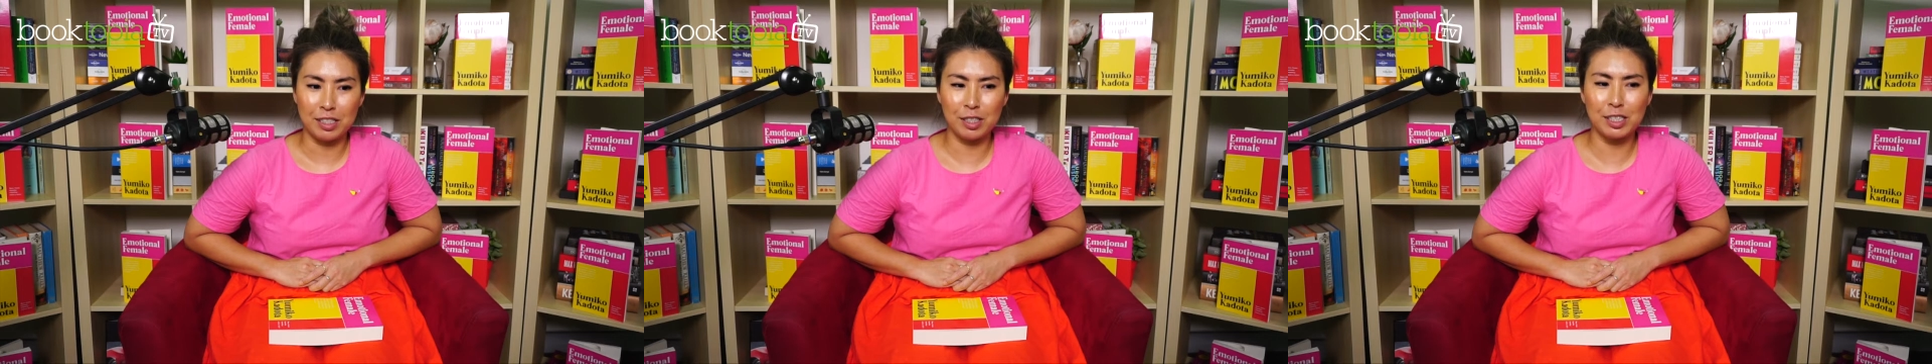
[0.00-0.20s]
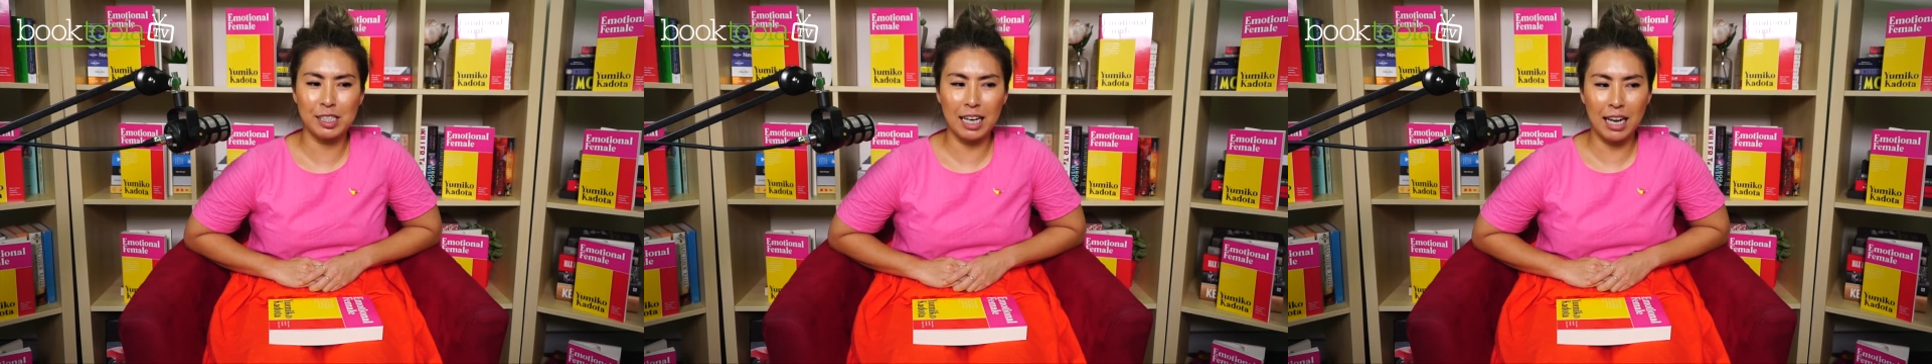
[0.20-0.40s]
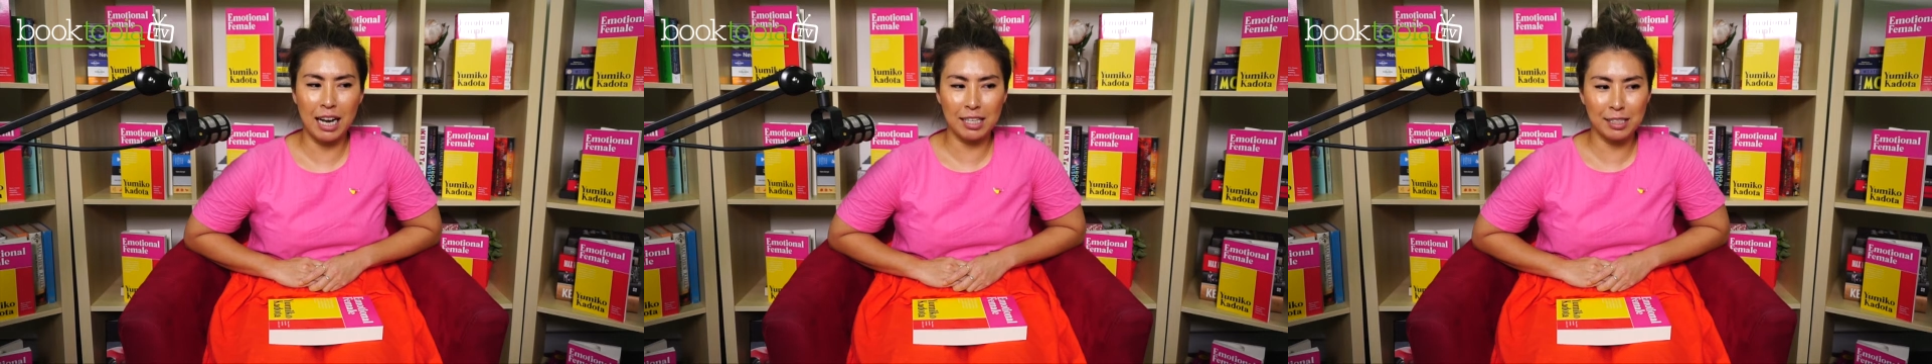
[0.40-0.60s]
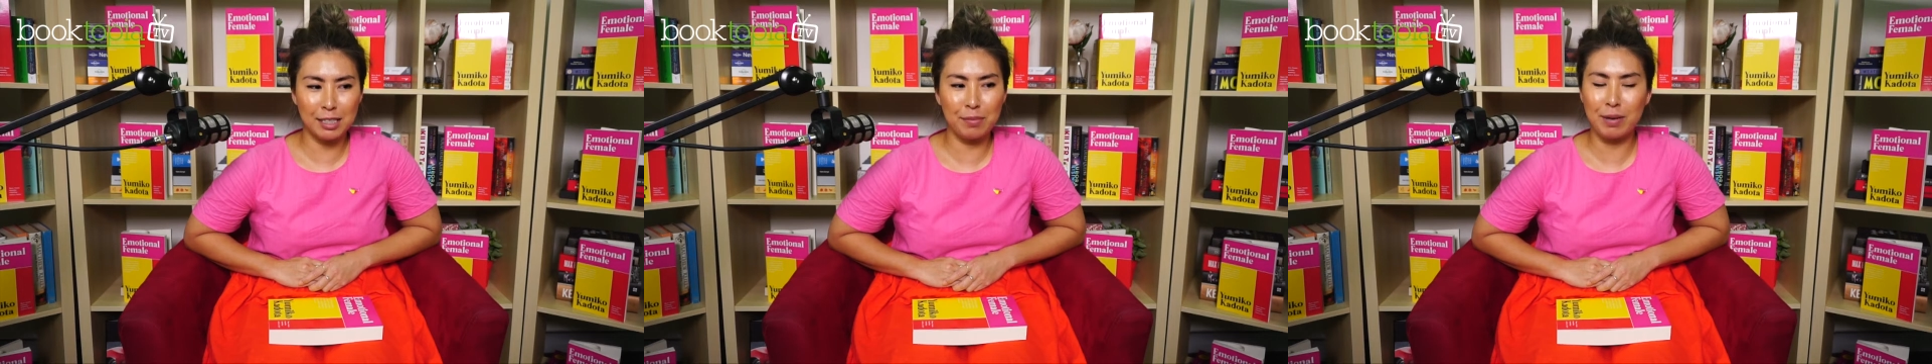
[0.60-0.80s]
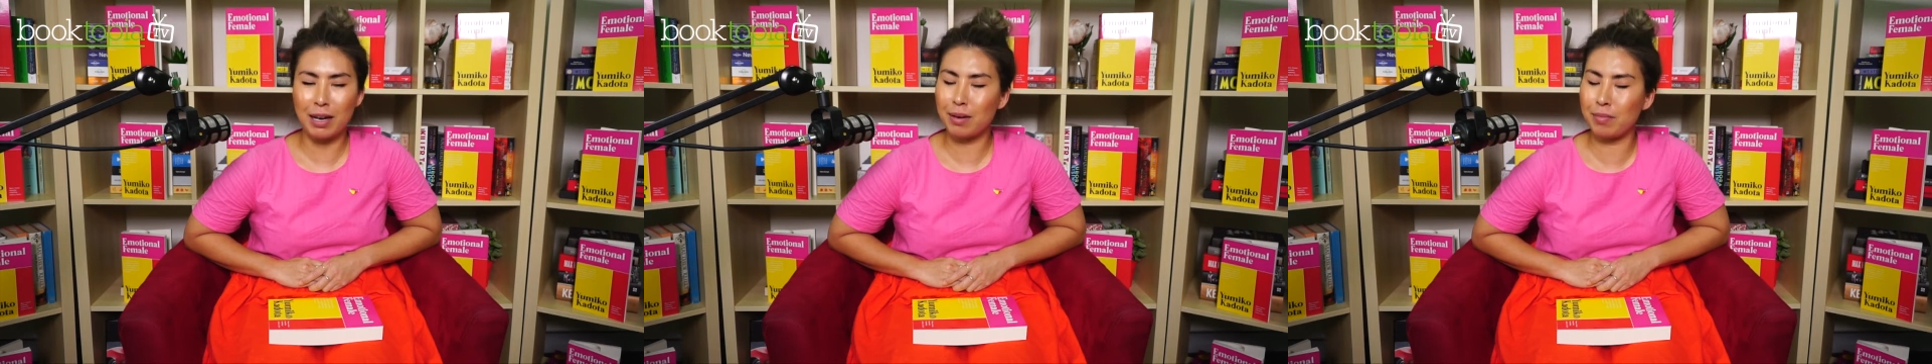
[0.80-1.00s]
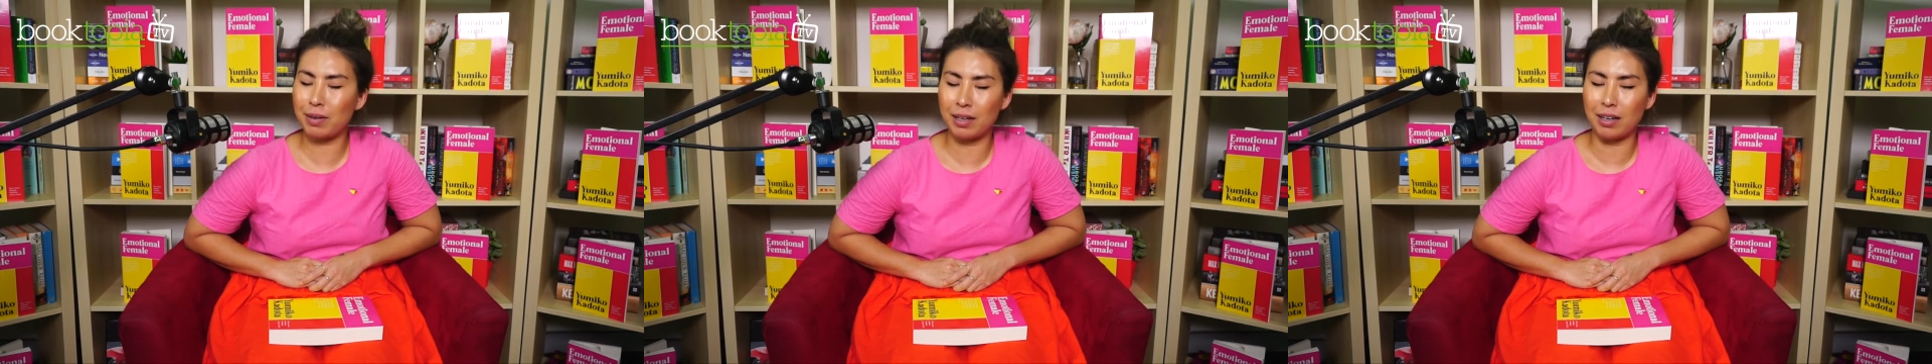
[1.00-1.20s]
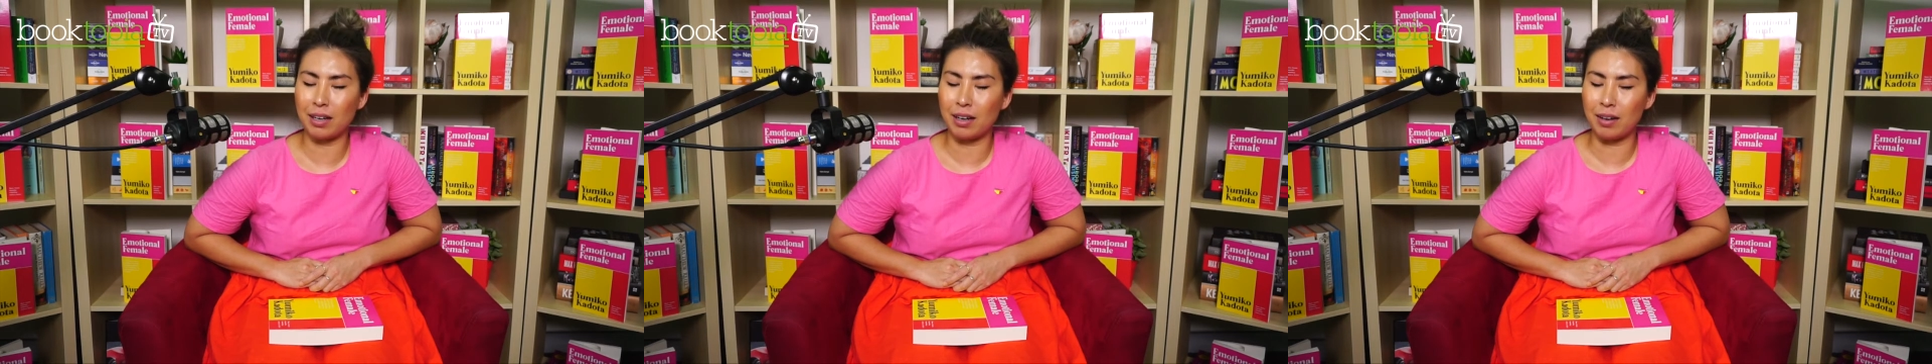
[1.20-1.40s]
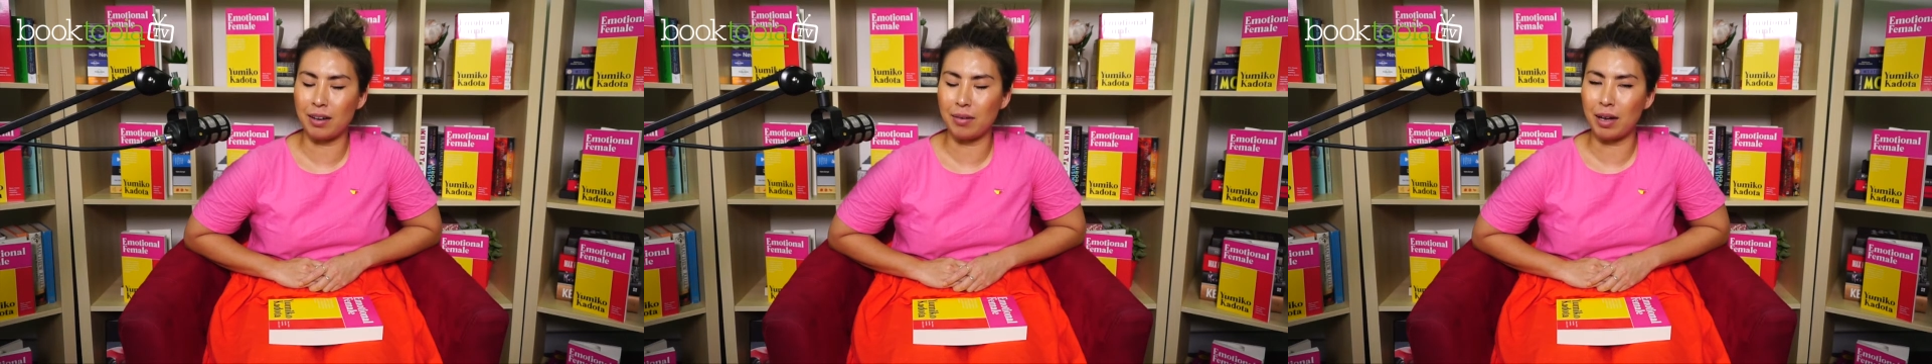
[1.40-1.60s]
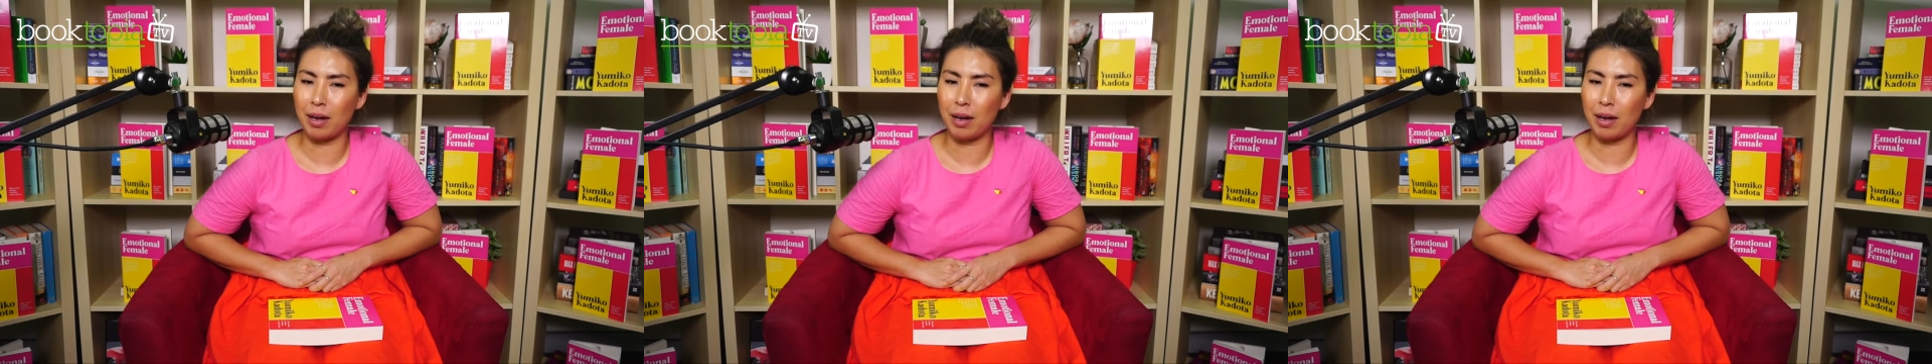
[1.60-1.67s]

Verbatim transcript: so it's actually made me a,